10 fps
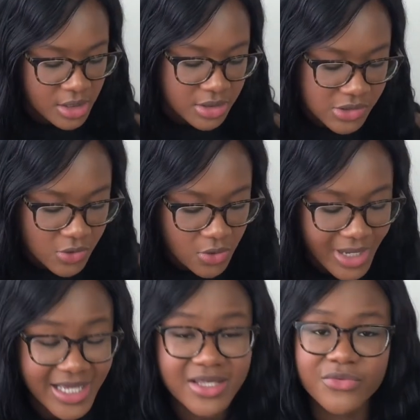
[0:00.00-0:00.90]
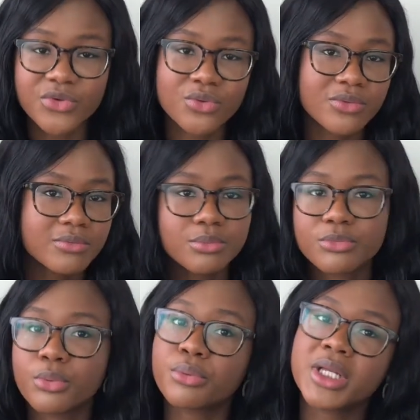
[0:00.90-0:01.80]
So I give you
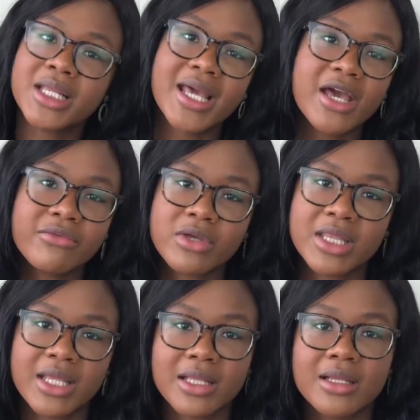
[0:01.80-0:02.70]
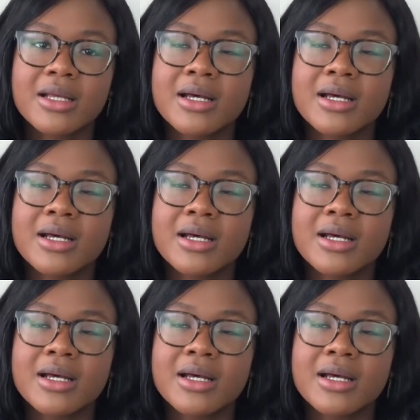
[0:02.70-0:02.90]
really everything